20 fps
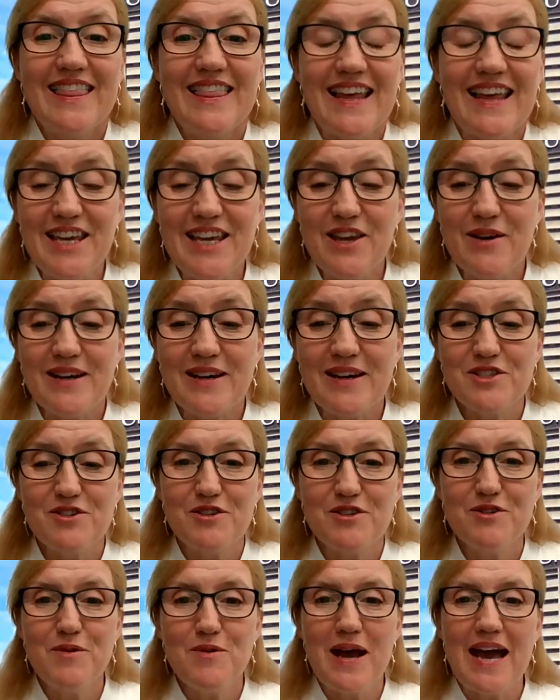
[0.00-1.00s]
Thank you,
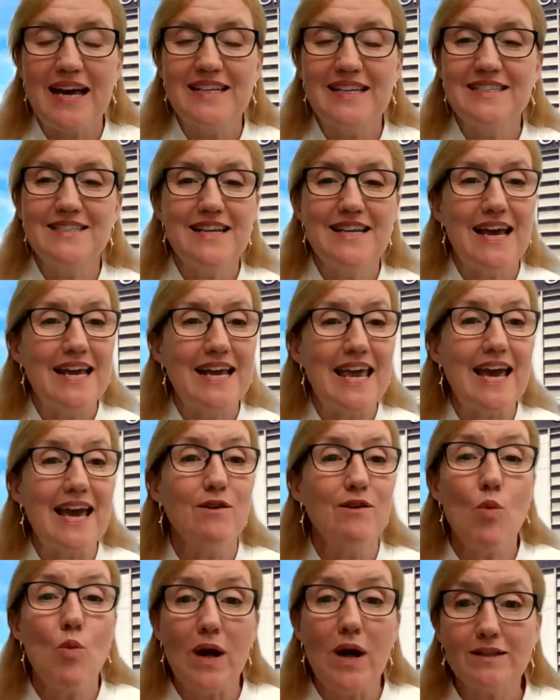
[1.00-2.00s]
Andrew. And
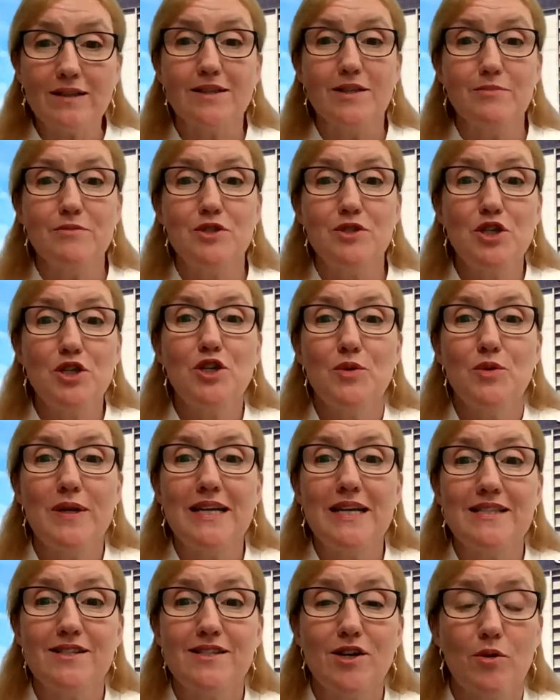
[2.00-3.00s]
again, welcome to
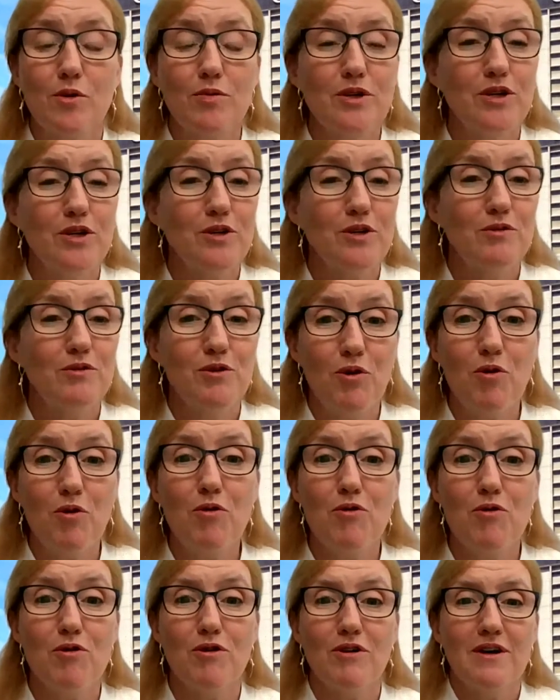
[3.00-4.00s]
UNSW
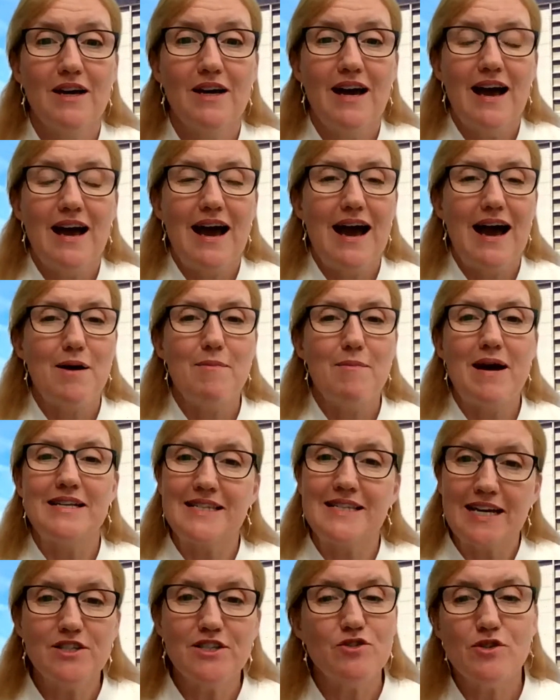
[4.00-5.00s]
Law.
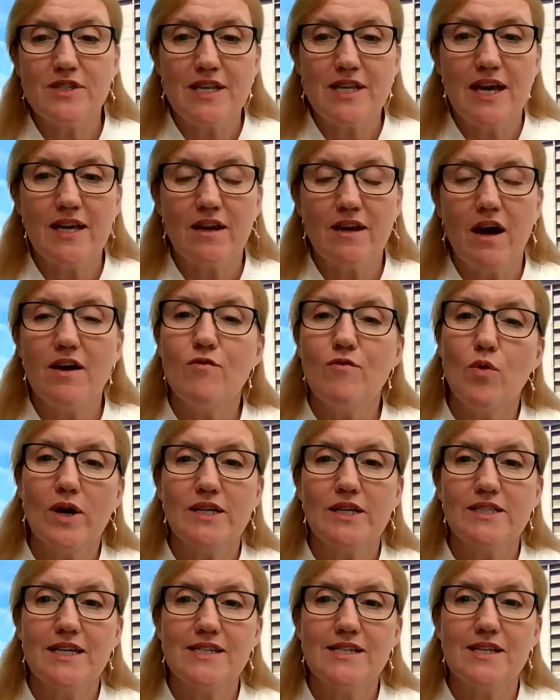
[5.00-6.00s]
As Andrew said, I've
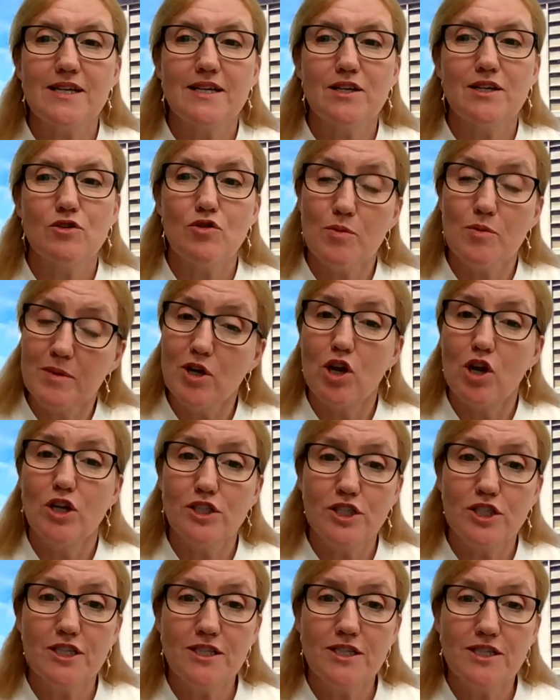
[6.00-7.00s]
worked as a
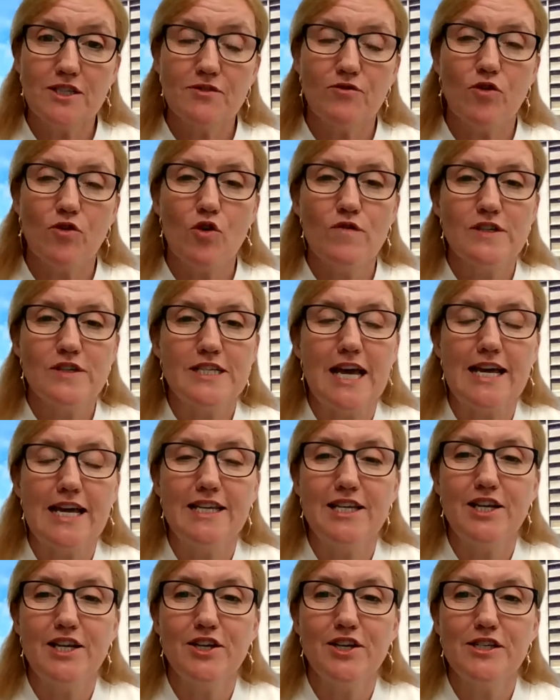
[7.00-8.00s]
criminologist for over
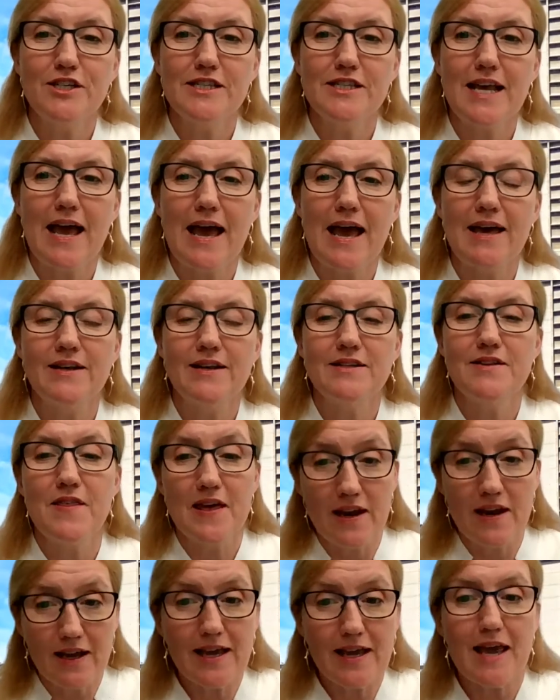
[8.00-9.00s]
10 years, and
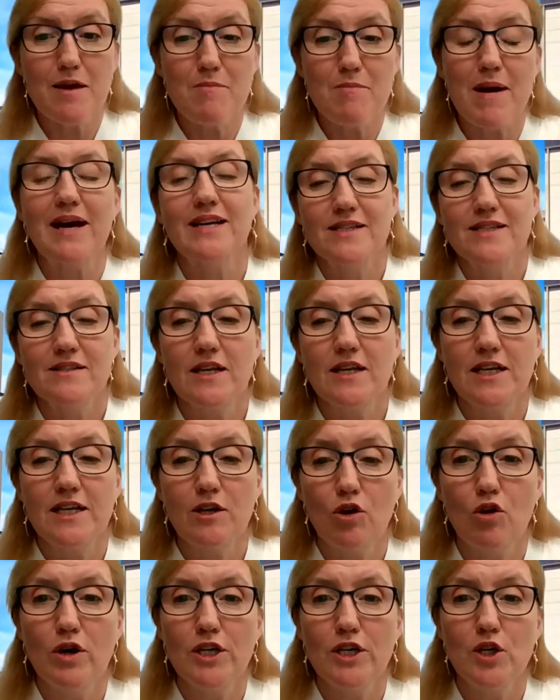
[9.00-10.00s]
then I came back and
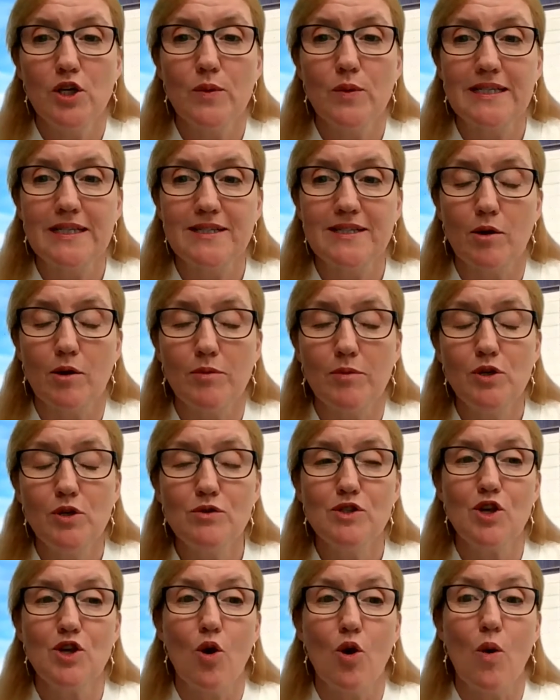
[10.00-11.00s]
studied law at
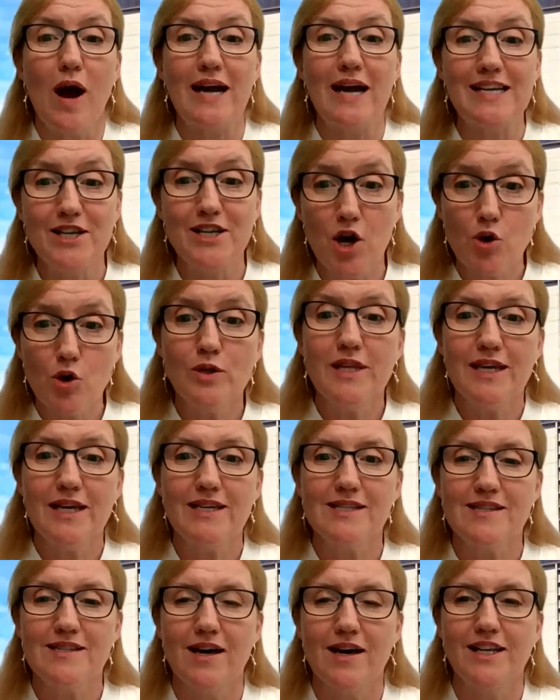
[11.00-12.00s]
UNSW. So I know the
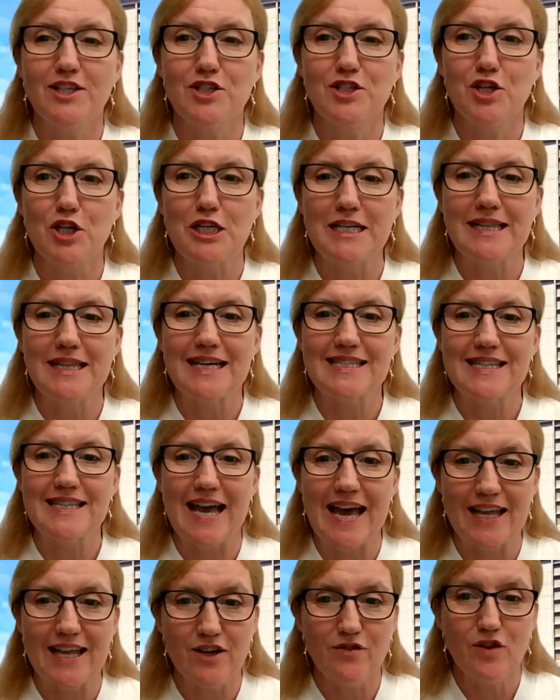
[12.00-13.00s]
exciting journey that's
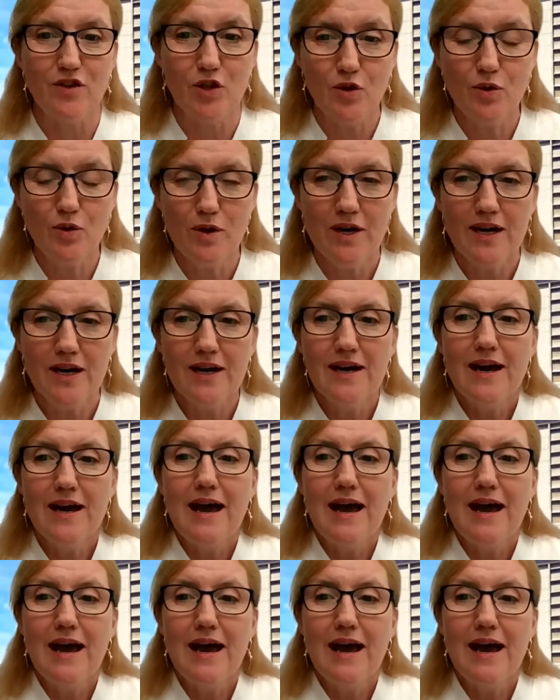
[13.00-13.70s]
ahead of you.